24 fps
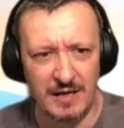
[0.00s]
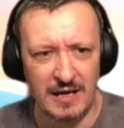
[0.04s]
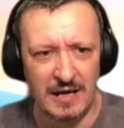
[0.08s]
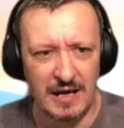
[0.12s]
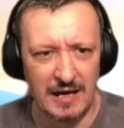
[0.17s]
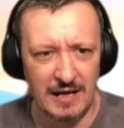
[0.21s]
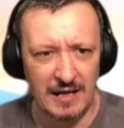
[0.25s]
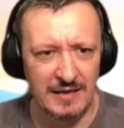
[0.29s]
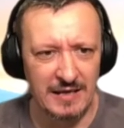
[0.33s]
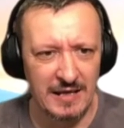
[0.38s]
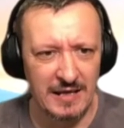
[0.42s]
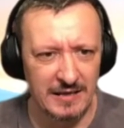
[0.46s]

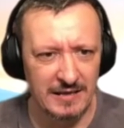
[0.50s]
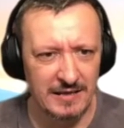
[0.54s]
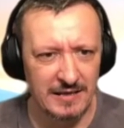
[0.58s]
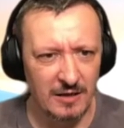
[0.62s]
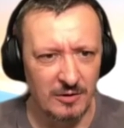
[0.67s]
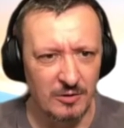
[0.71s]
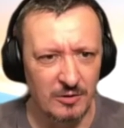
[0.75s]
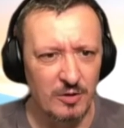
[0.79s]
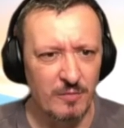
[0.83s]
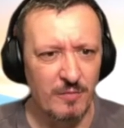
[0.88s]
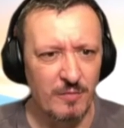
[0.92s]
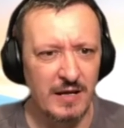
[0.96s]
and that's
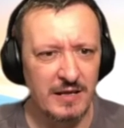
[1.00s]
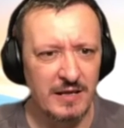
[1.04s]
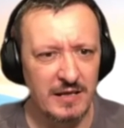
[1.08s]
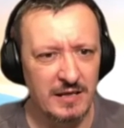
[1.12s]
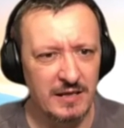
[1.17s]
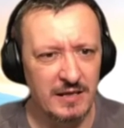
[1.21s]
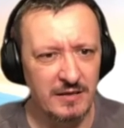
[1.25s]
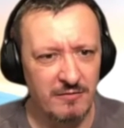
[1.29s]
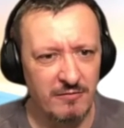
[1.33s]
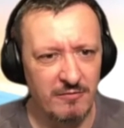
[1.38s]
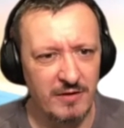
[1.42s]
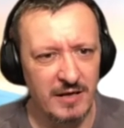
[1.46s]

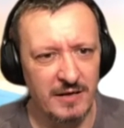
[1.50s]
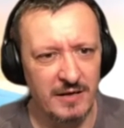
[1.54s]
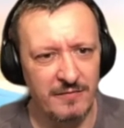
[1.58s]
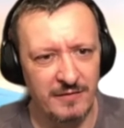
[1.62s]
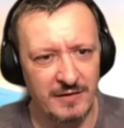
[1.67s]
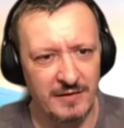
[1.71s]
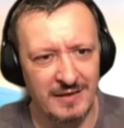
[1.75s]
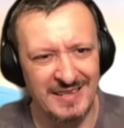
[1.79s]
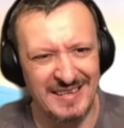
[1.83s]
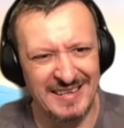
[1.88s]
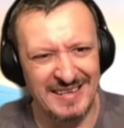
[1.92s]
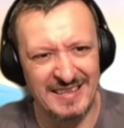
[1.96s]
automatic drift
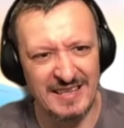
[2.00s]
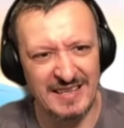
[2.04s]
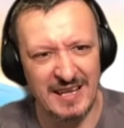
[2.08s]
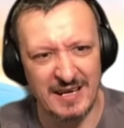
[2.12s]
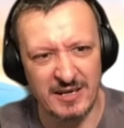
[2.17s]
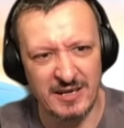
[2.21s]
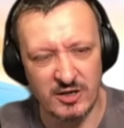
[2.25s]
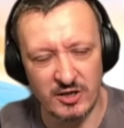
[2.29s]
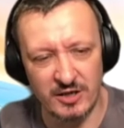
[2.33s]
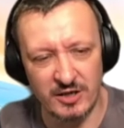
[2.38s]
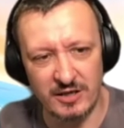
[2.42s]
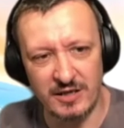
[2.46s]

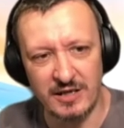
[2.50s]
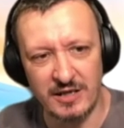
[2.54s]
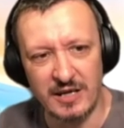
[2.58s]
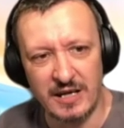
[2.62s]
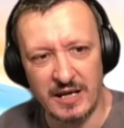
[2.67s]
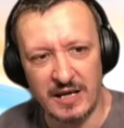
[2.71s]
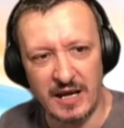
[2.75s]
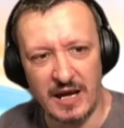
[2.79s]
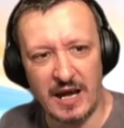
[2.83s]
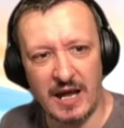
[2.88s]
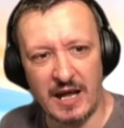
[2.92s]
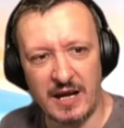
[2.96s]
detection
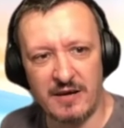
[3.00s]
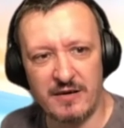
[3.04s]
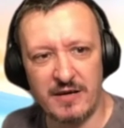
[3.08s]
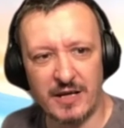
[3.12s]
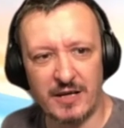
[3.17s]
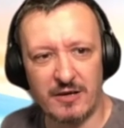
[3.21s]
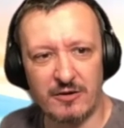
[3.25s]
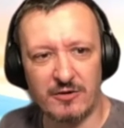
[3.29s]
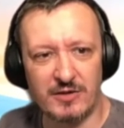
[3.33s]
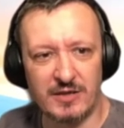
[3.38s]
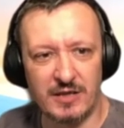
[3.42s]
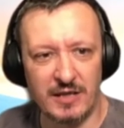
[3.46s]
and
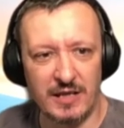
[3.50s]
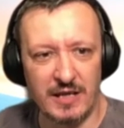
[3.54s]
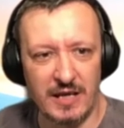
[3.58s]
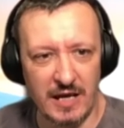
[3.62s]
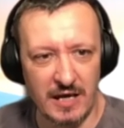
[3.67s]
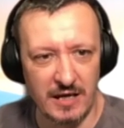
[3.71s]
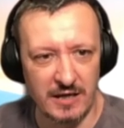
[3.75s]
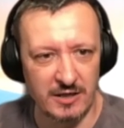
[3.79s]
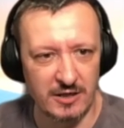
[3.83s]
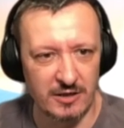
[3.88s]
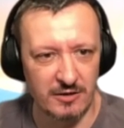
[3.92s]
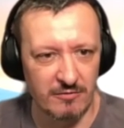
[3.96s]

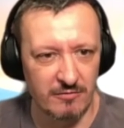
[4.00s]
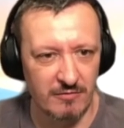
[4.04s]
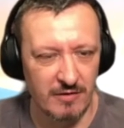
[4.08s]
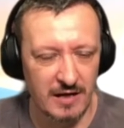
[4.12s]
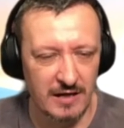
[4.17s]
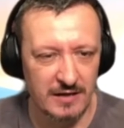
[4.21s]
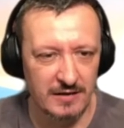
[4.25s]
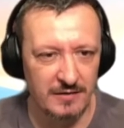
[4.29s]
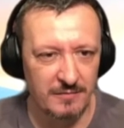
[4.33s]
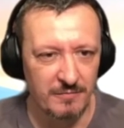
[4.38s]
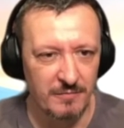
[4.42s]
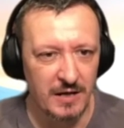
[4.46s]
reconciliation, right?